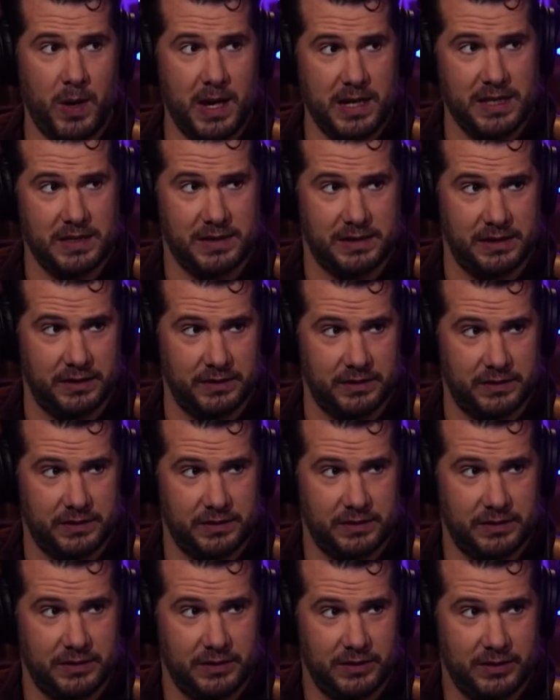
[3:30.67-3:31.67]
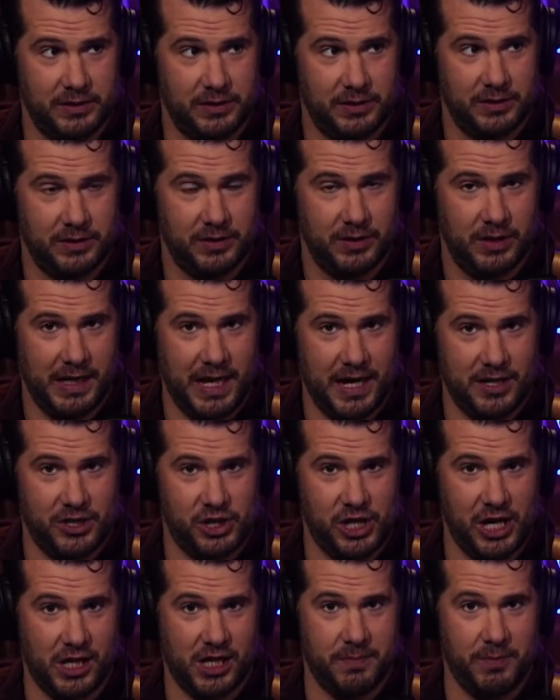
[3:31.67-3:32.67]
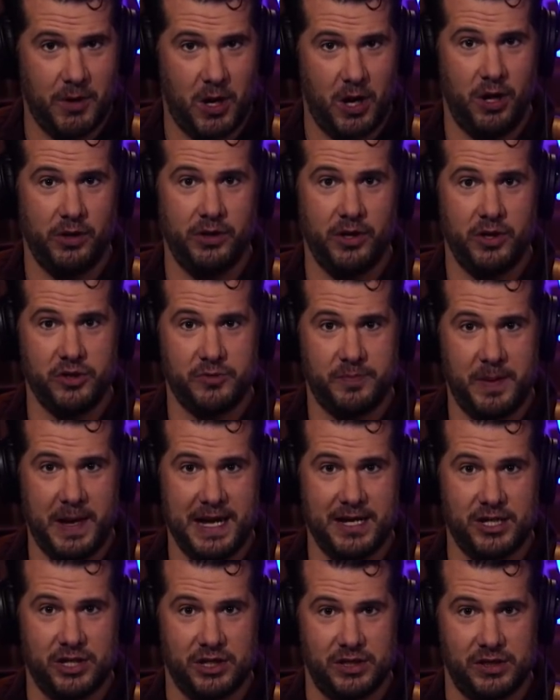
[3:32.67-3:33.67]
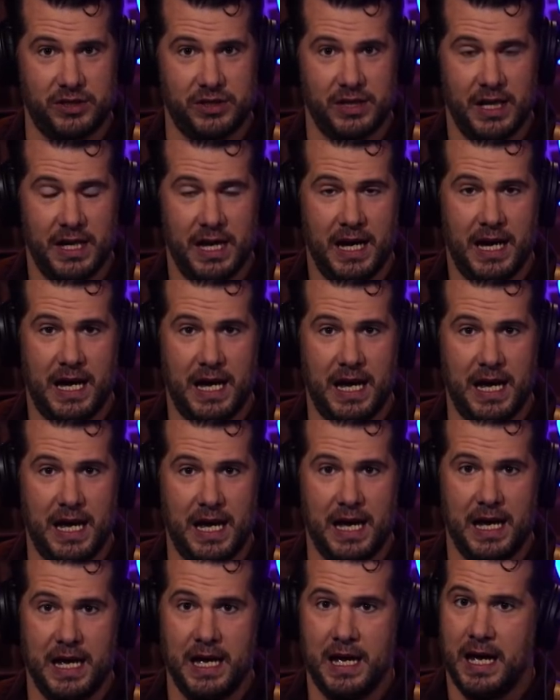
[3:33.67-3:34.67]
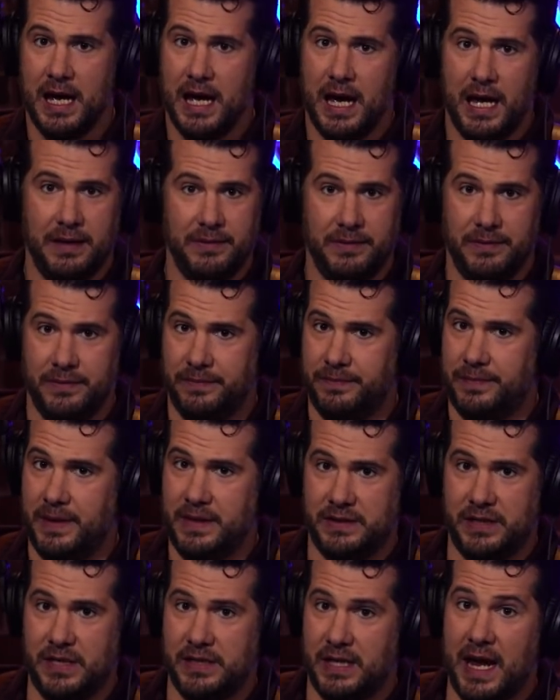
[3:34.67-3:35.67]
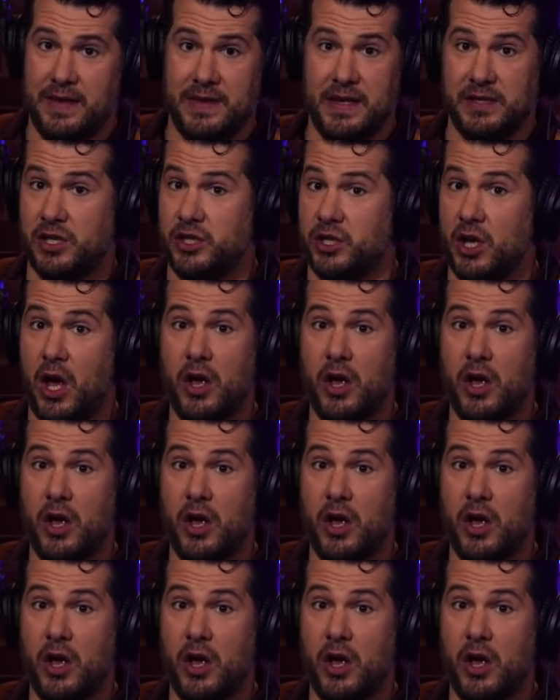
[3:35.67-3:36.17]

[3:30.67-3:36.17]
witnesses. Again, check up all those pages. This is an excuse